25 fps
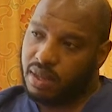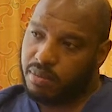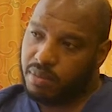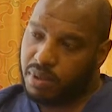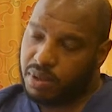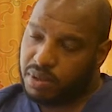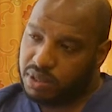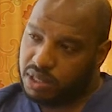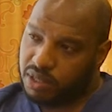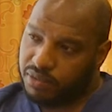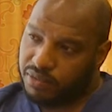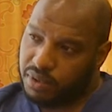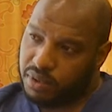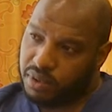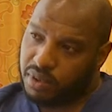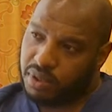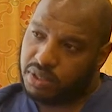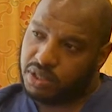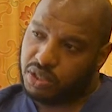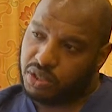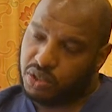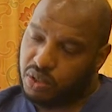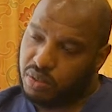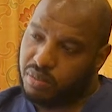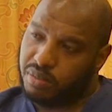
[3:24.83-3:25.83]
Because if you
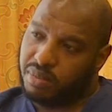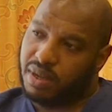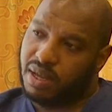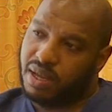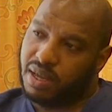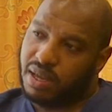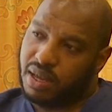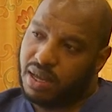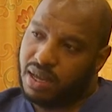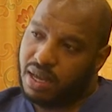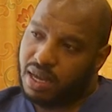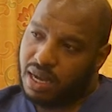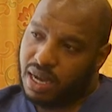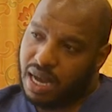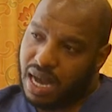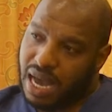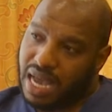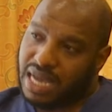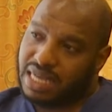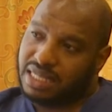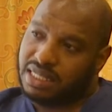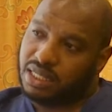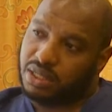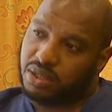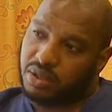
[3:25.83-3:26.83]
consume
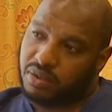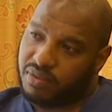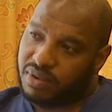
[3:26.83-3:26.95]
high intake